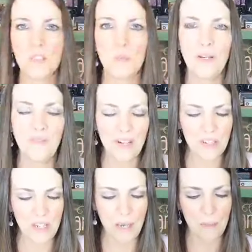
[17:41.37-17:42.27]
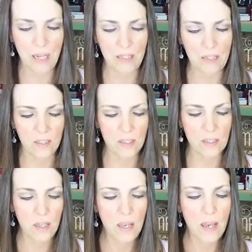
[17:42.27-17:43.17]
It's one of our stamp cases,
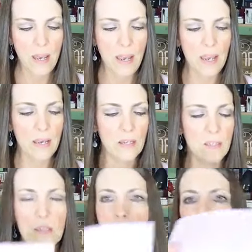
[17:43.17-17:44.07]
and